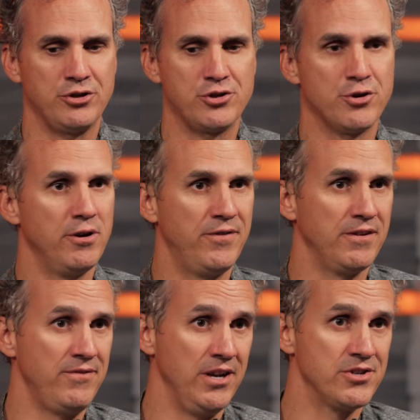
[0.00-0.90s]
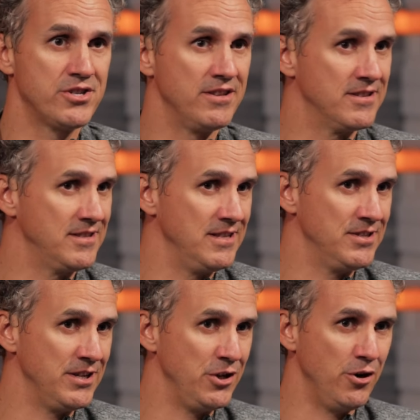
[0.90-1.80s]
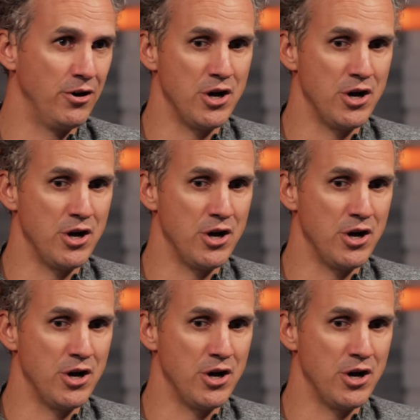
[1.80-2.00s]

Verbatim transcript: such a terrific finish to the season a year